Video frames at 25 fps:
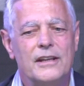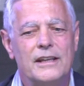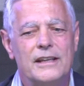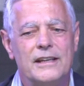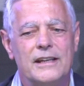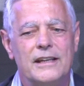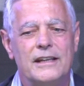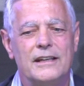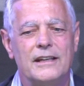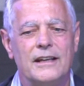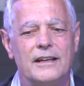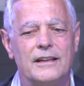
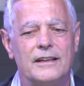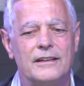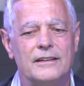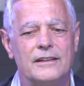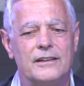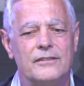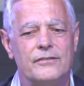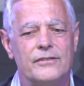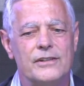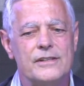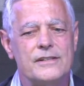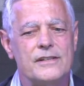here
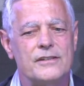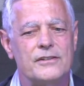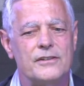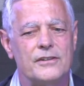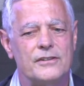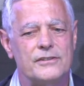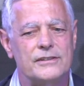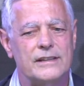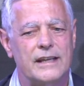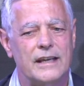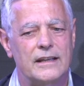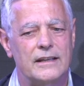the
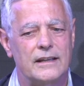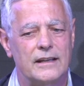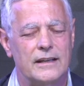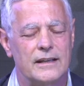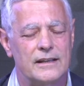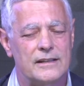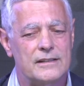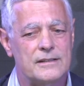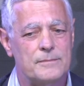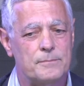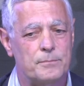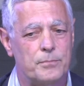visitors can
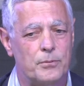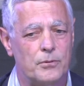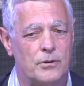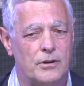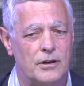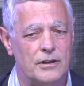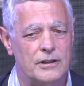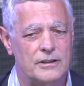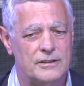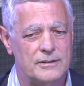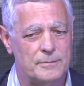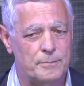
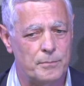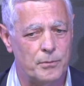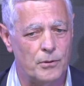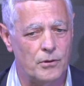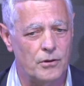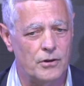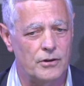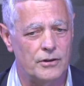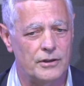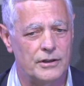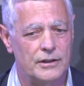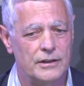
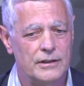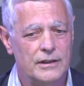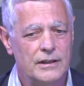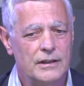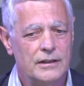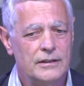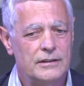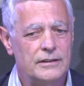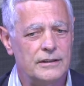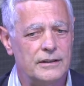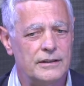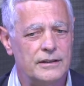explore
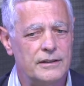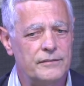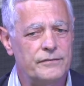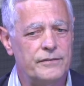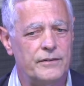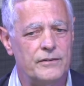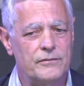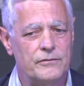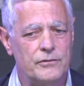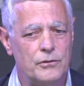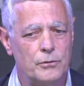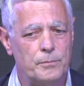the
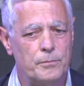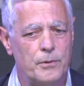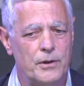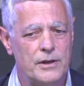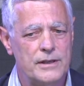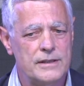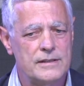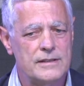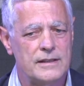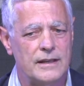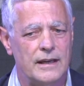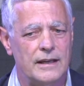different
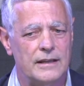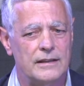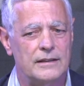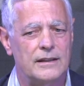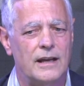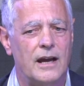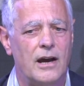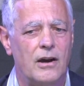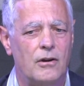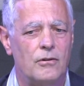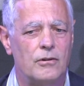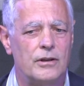viewpoints and
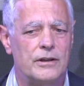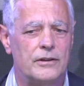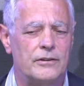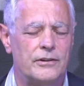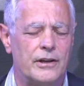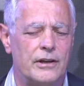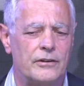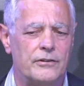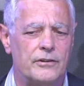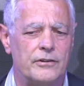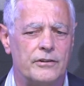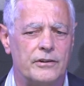how
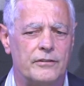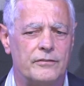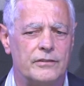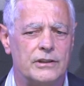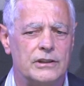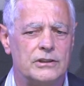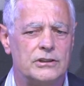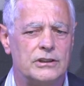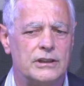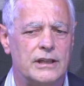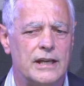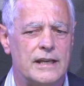Leonardo da
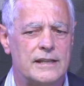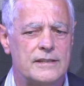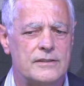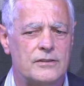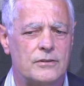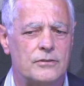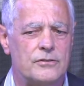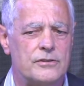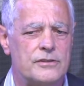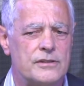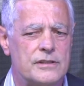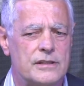Vinci has
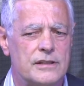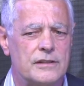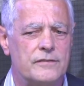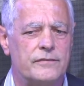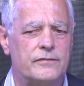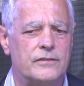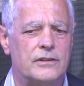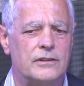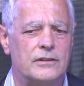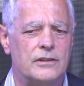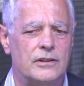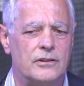
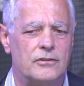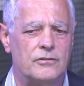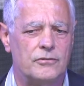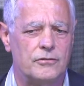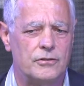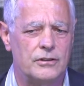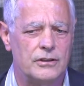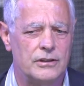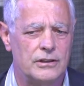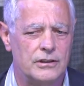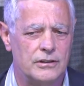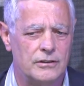conceived the
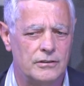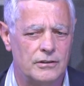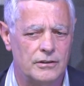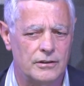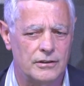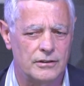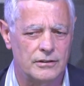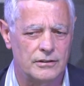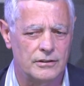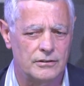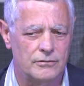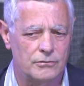
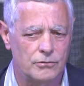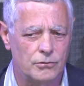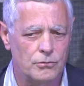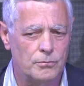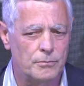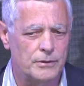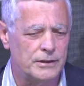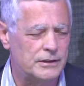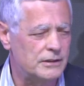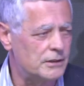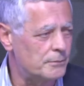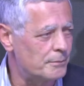3D
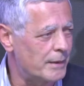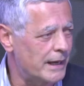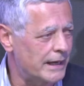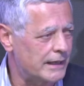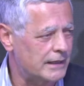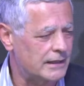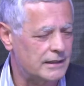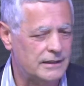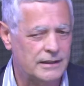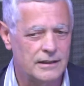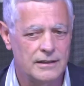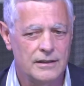room in the
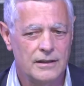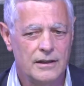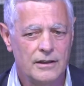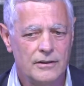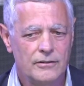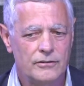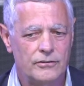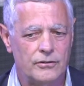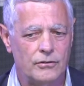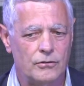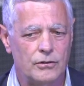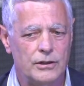back.
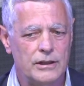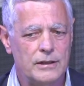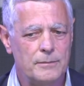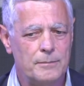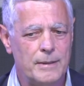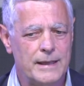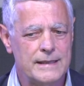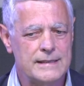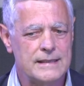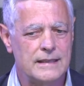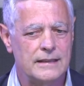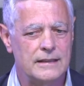So he
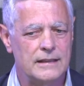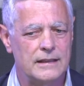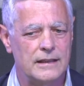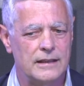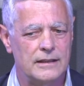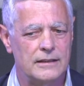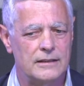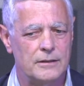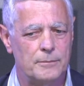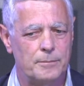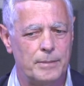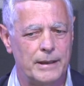basically,
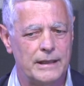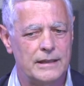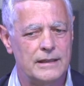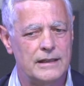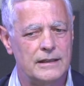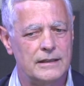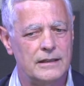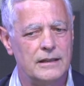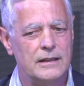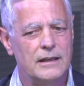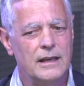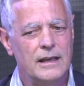in the
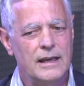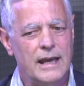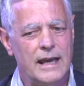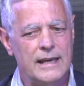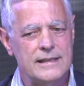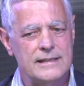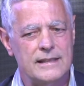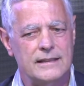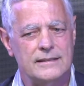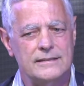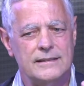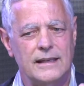painting,
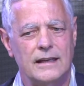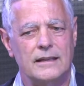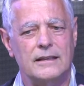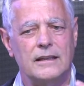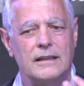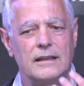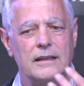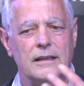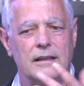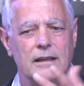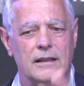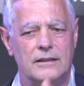has
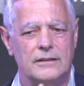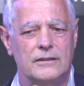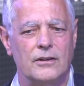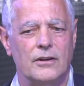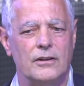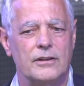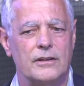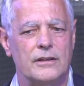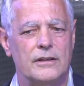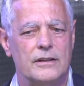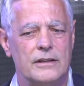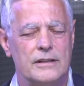exactly
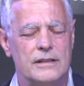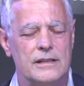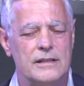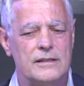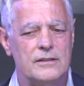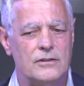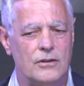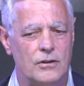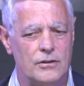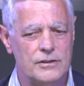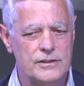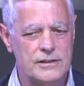done this
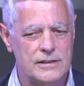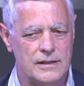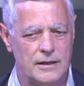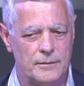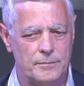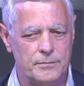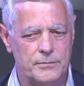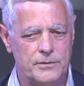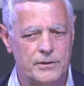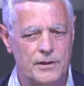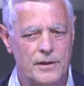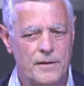
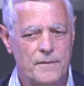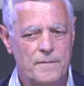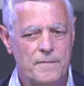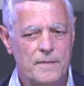concept.